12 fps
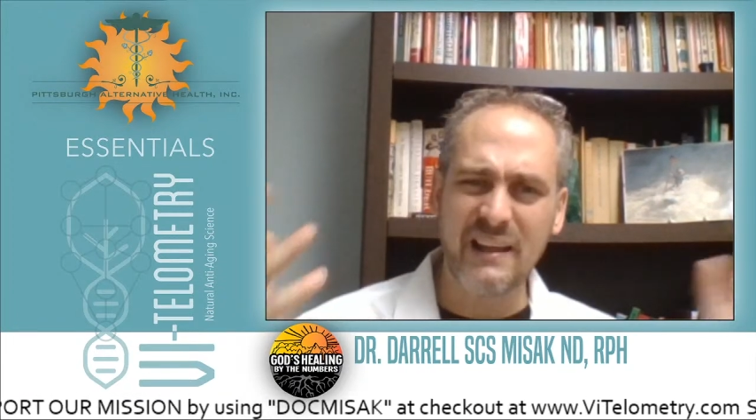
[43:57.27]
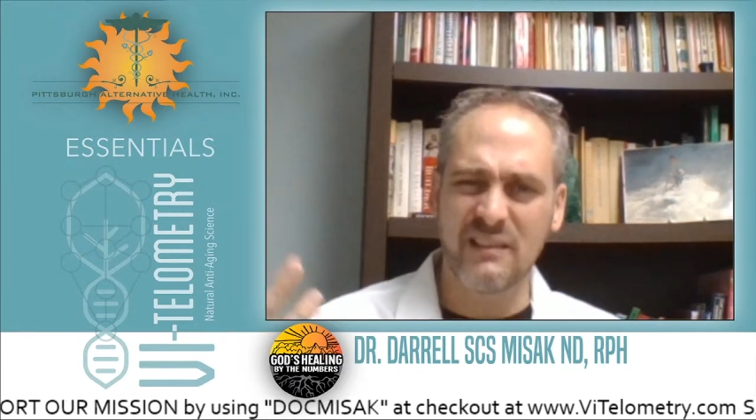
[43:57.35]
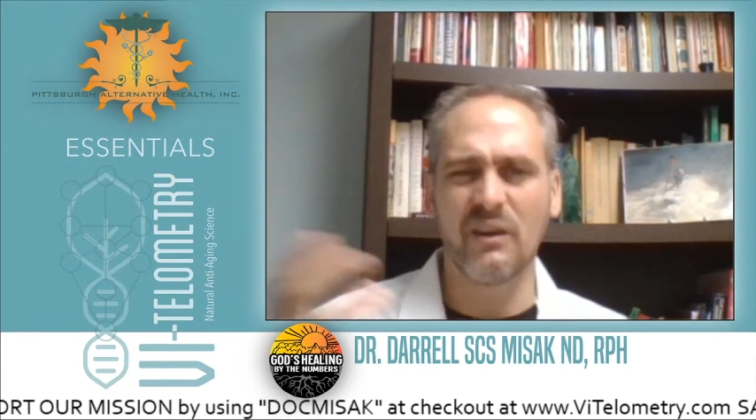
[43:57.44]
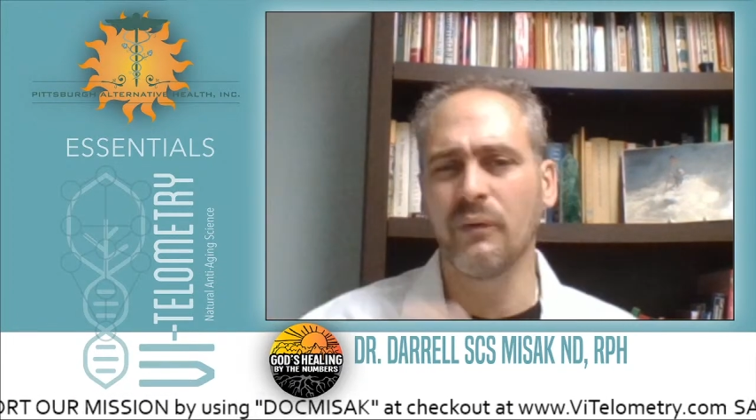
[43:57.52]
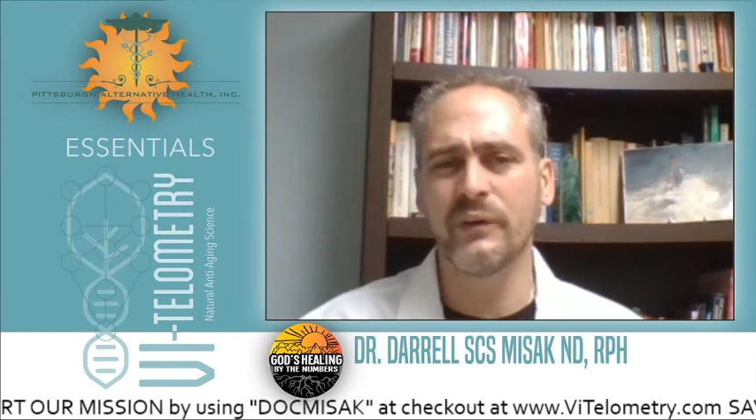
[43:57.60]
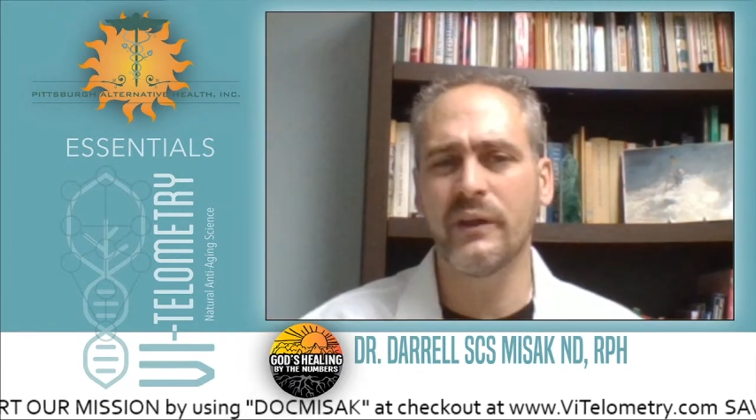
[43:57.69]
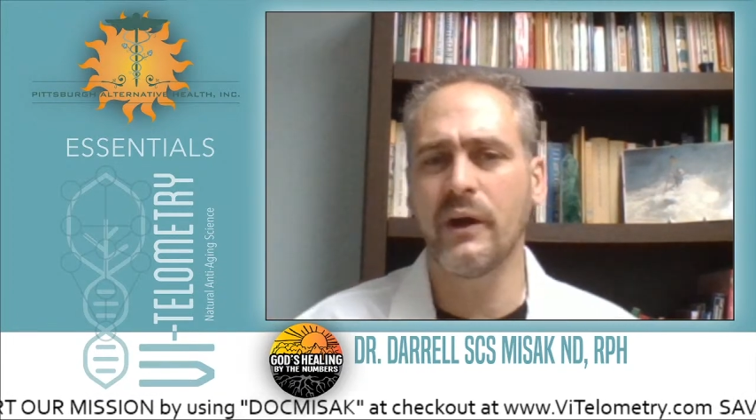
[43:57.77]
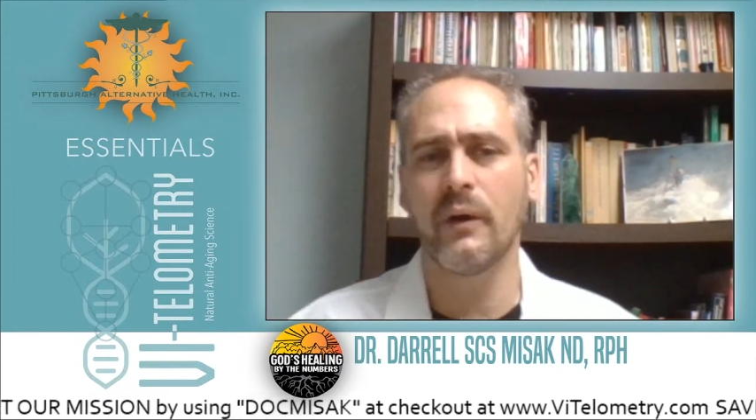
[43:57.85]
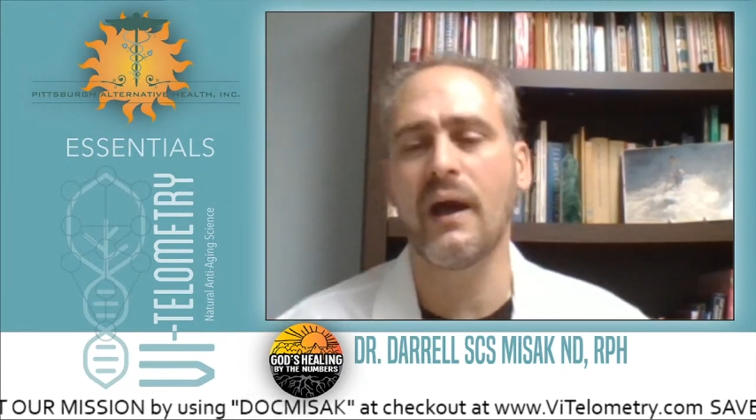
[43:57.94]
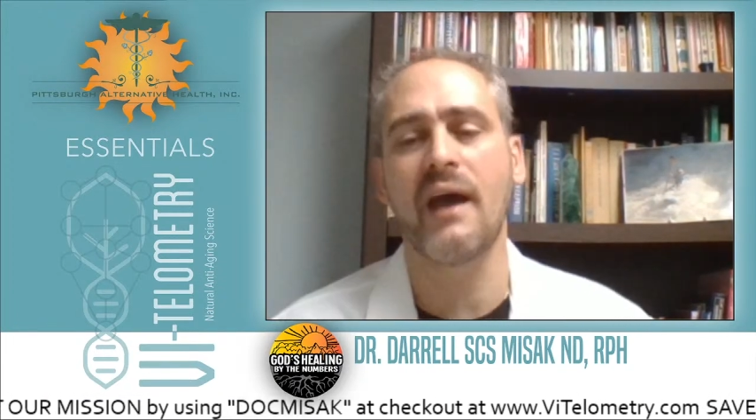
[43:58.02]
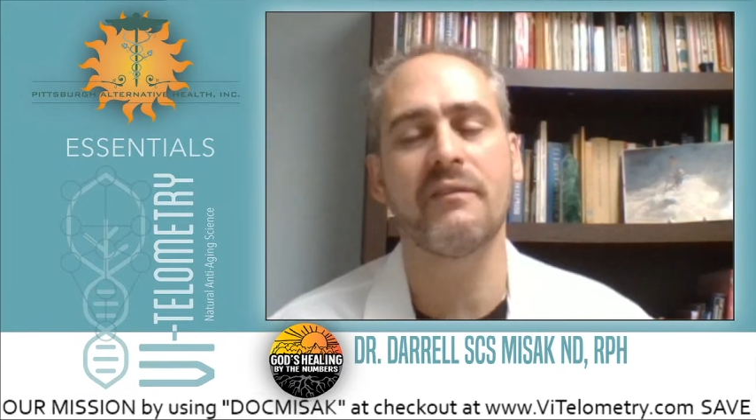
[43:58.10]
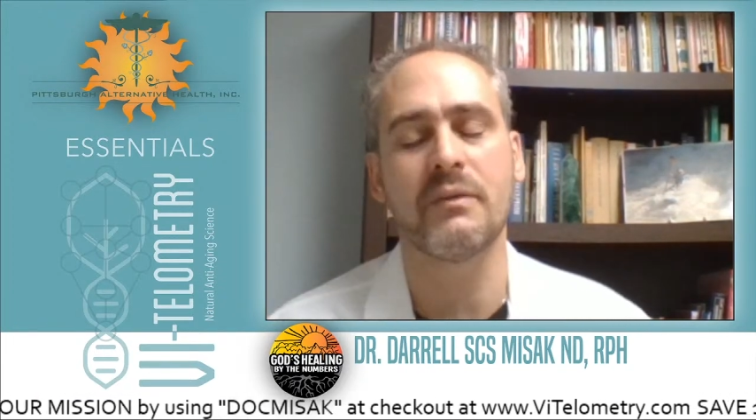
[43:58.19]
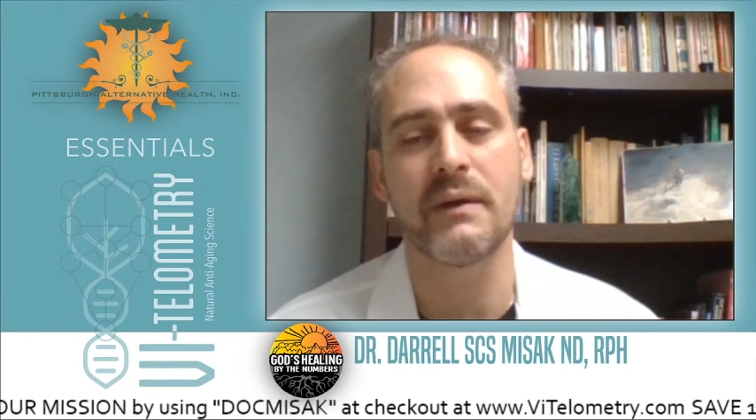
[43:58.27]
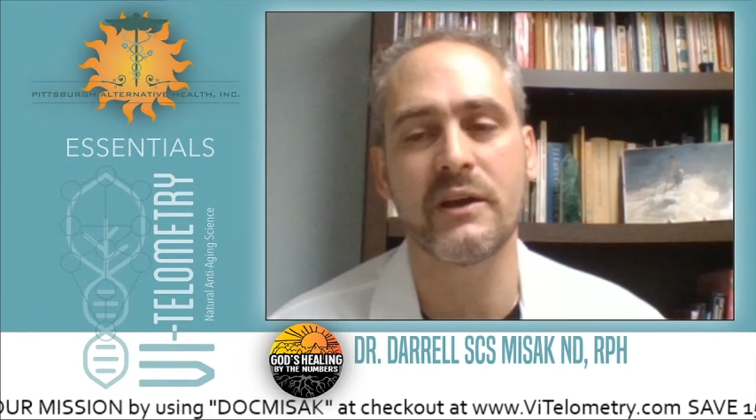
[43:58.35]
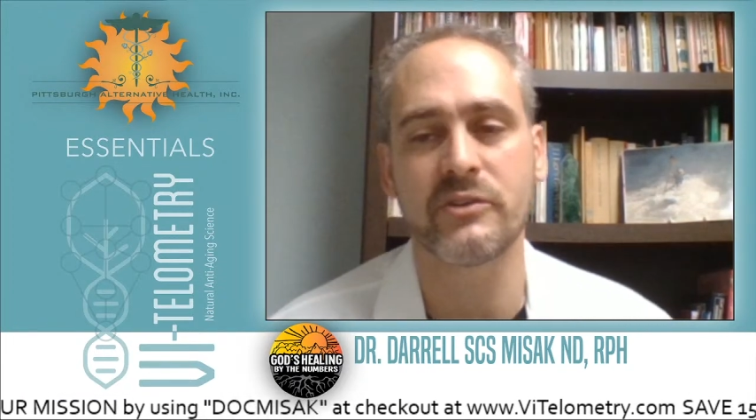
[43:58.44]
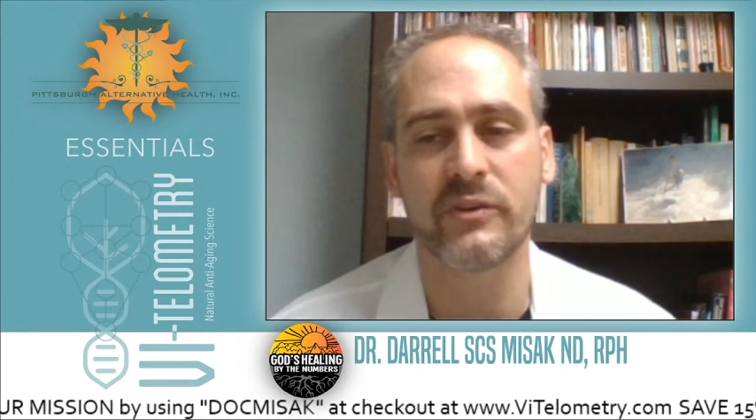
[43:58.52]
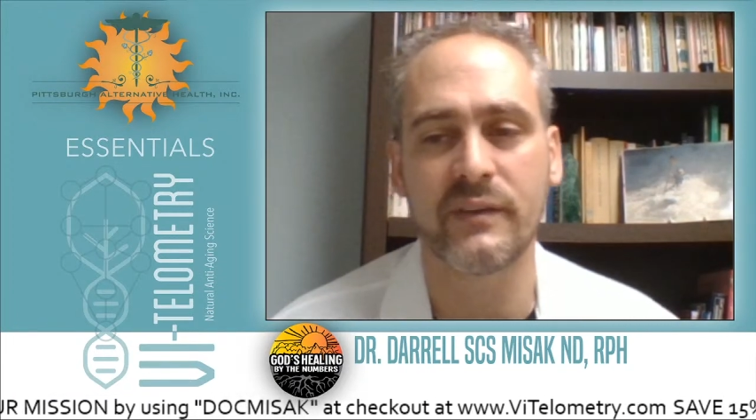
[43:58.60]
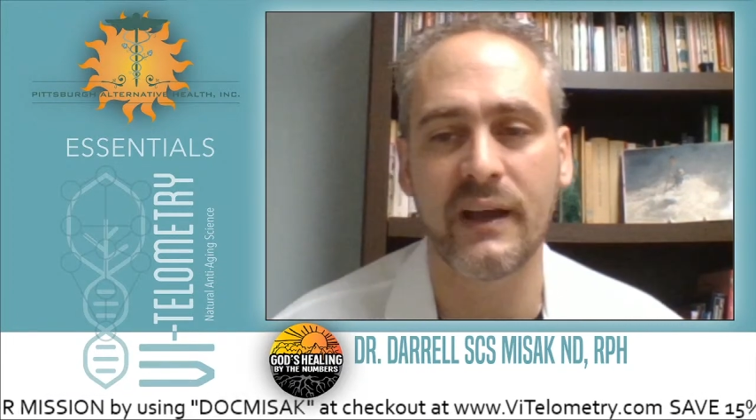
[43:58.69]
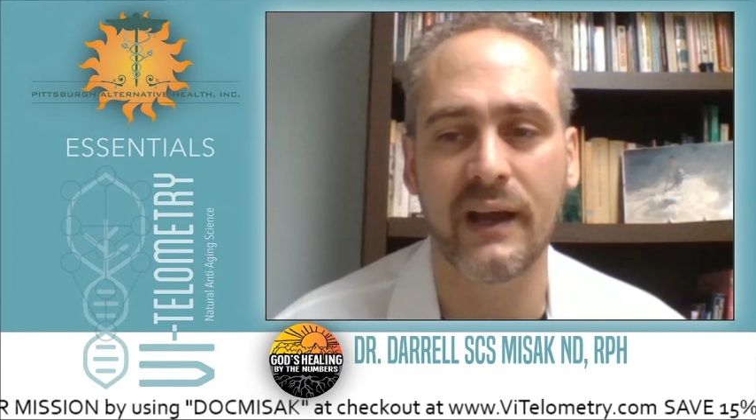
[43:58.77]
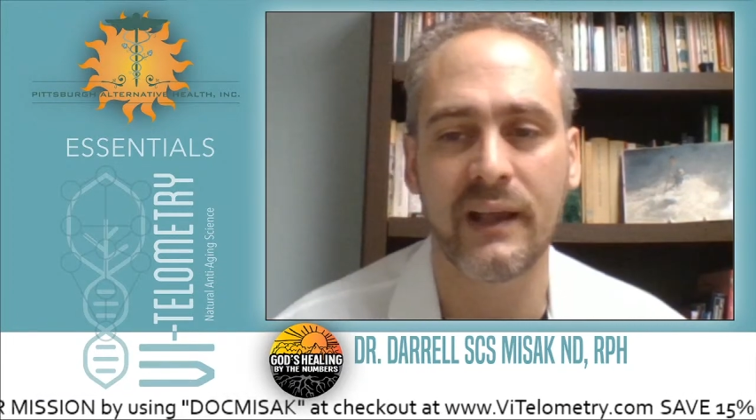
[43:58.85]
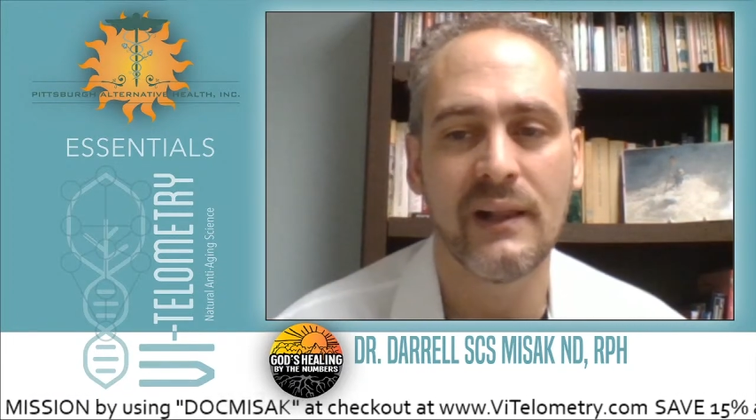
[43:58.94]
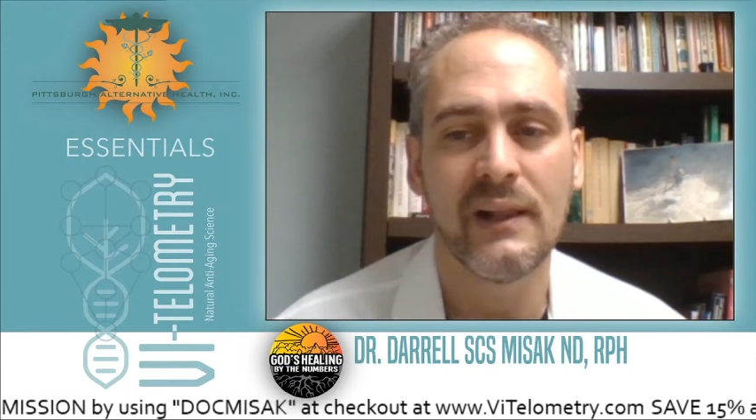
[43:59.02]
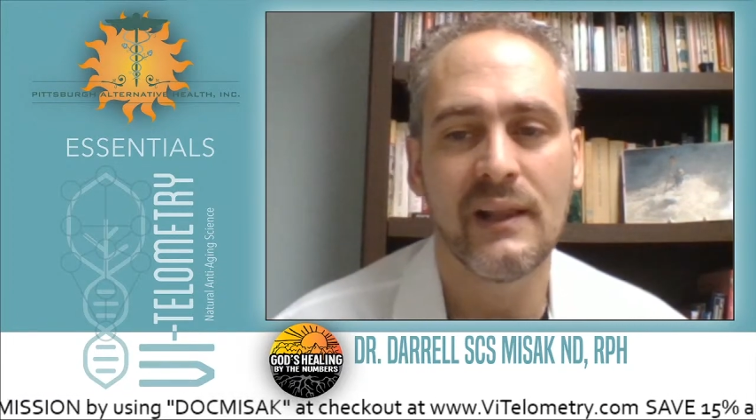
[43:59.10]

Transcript: don't know. I haven't measured that.